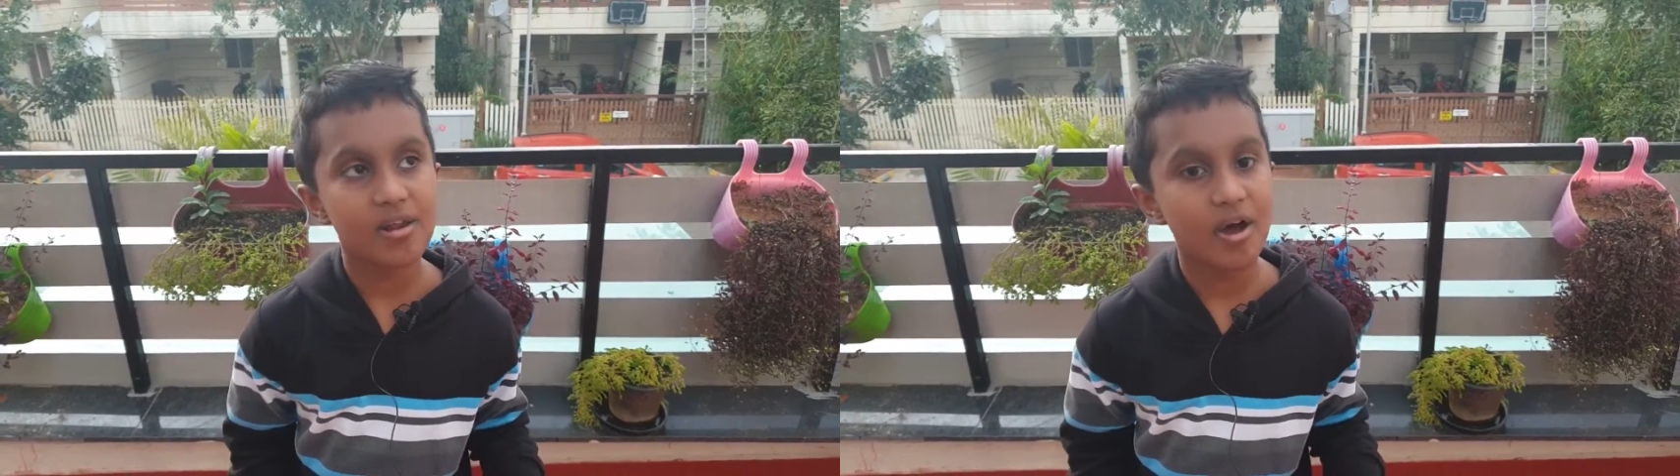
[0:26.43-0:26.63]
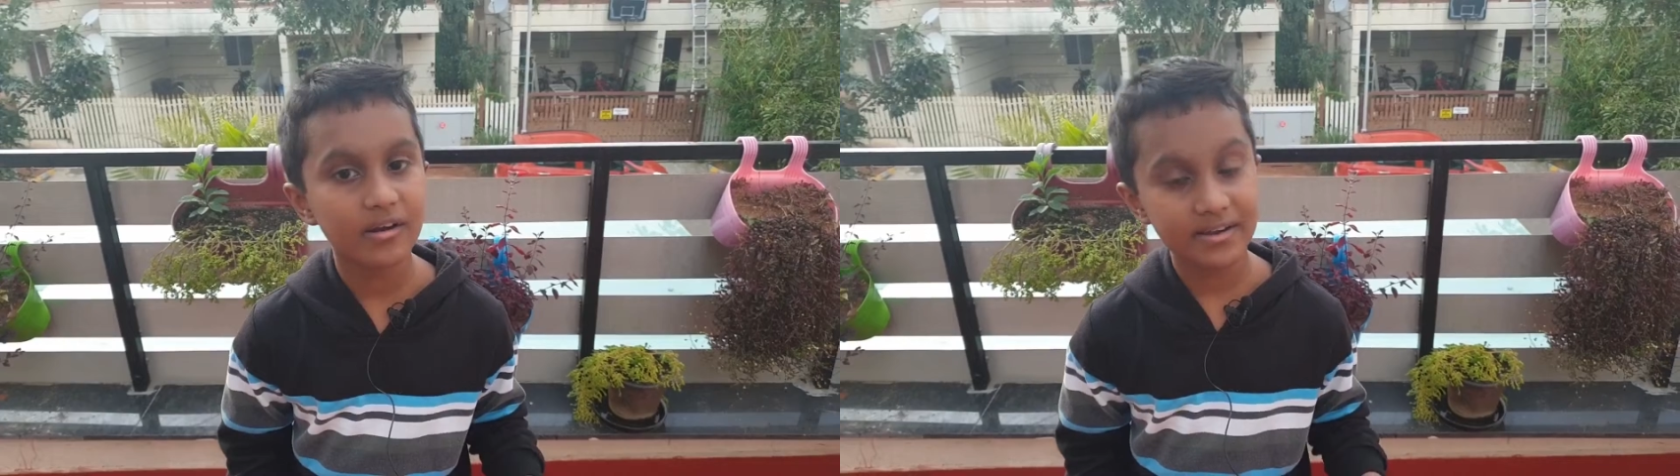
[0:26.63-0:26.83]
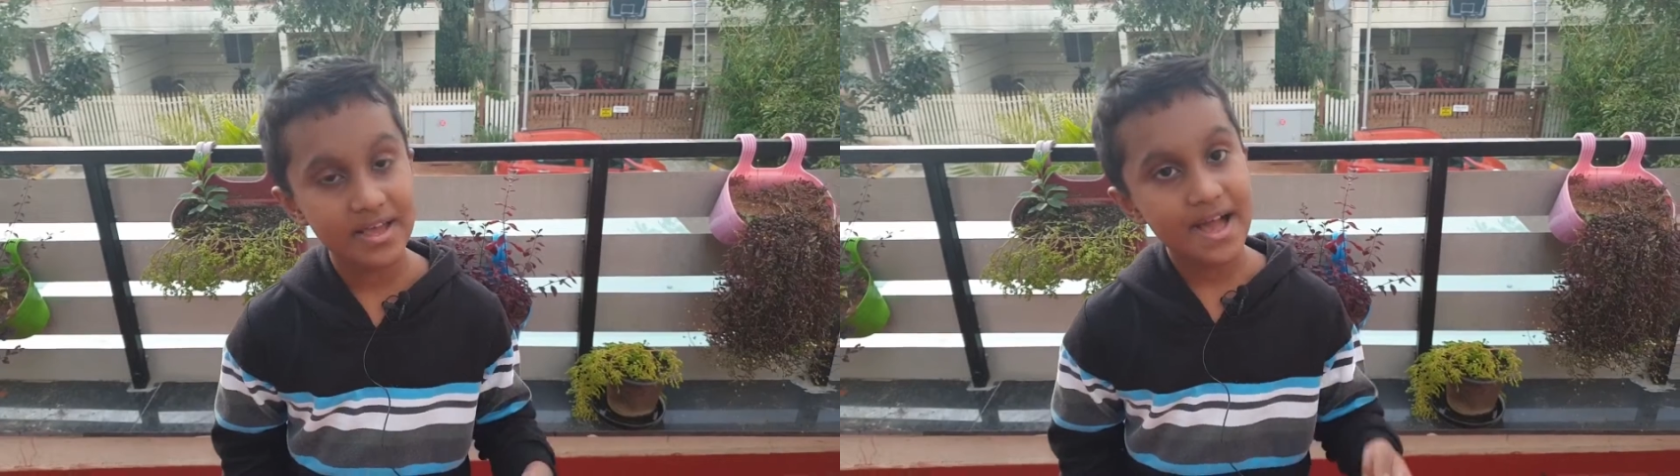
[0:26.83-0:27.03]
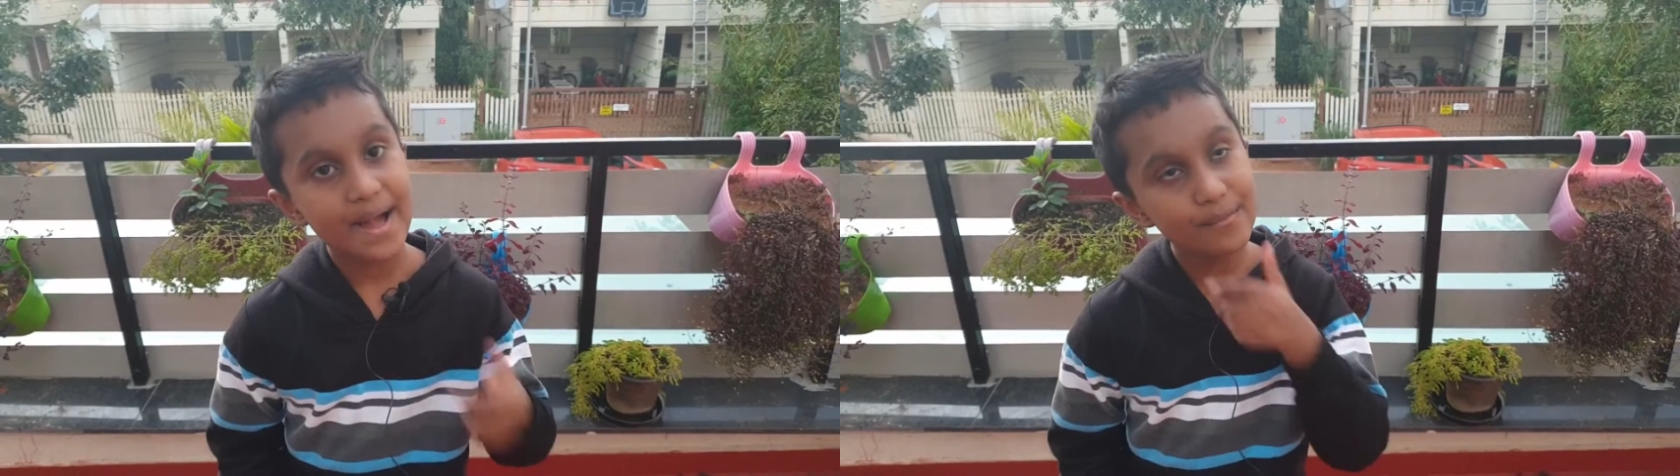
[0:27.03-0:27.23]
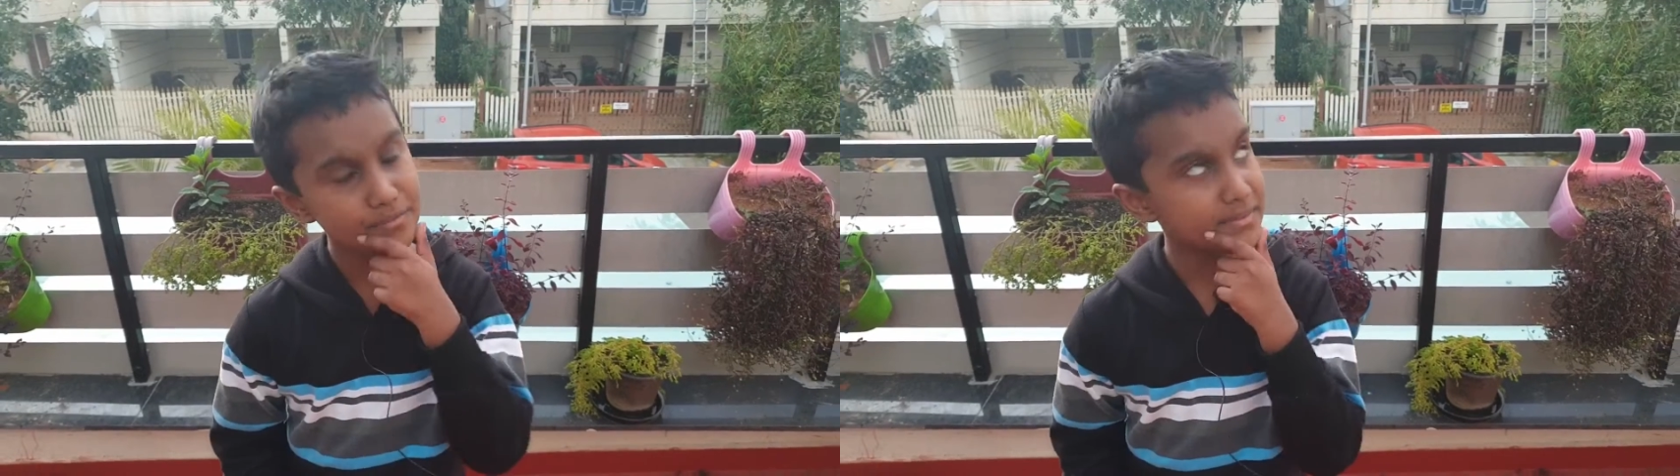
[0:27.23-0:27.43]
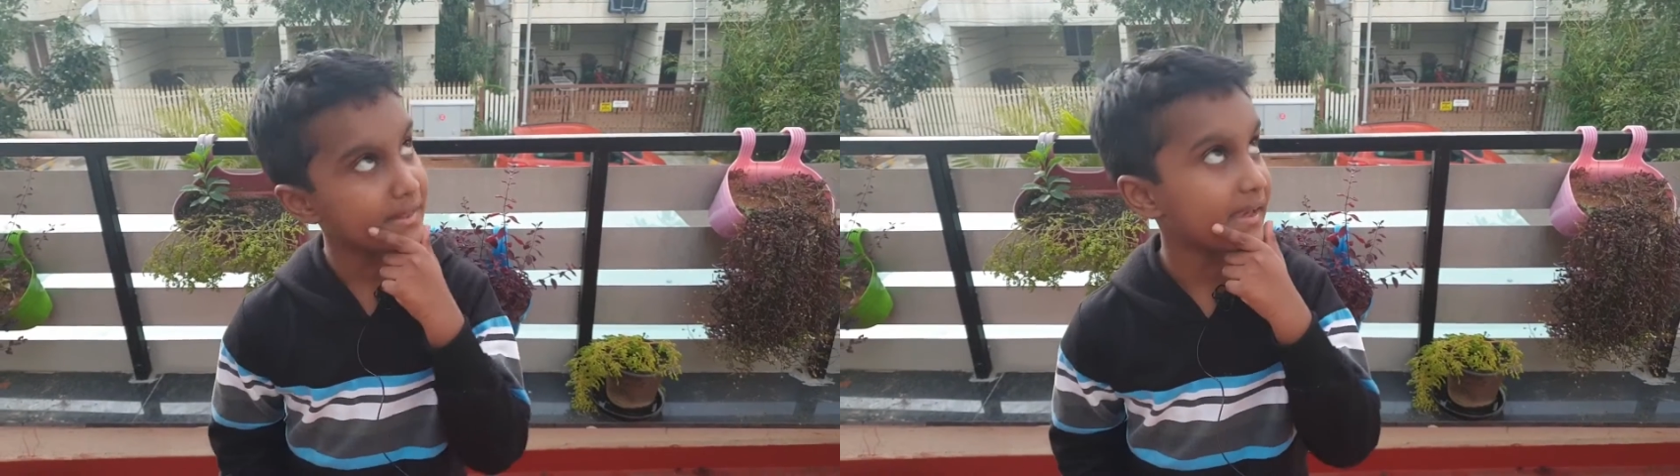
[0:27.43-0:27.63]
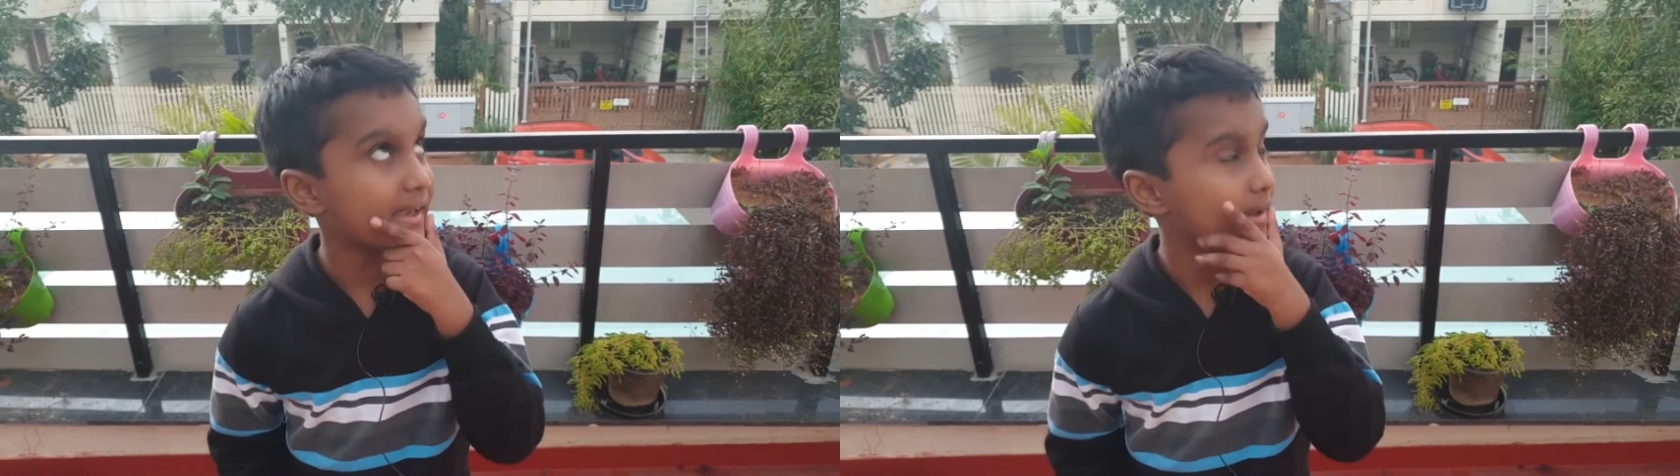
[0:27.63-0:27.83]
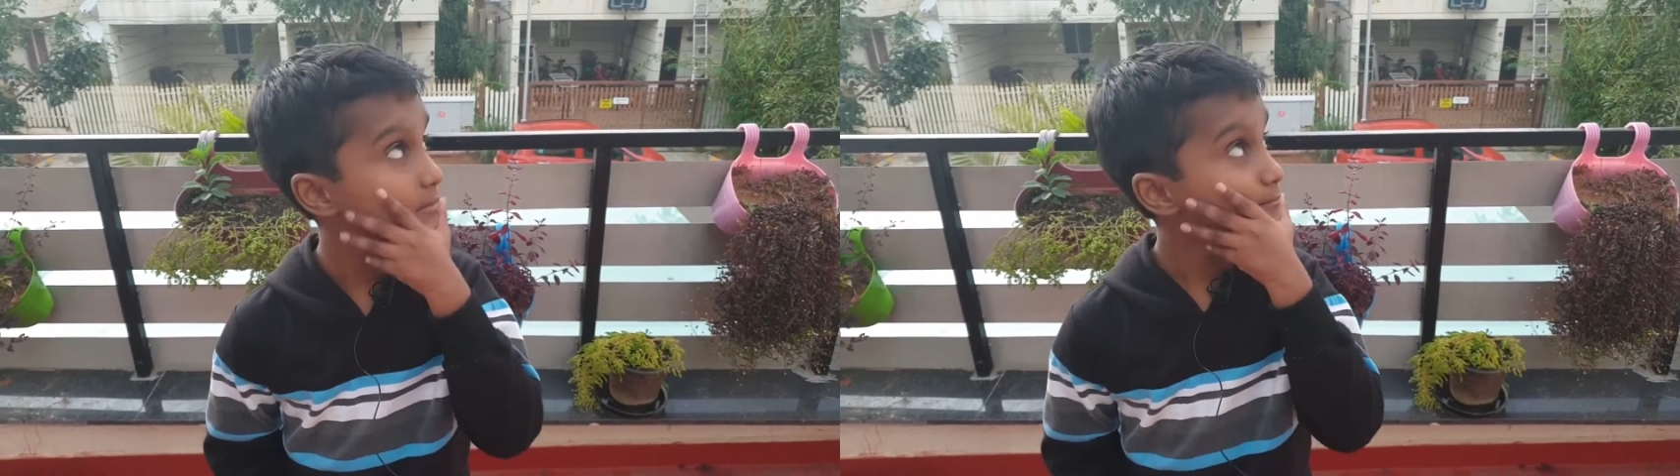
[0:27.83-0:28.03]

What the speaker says: lot, I was thinking,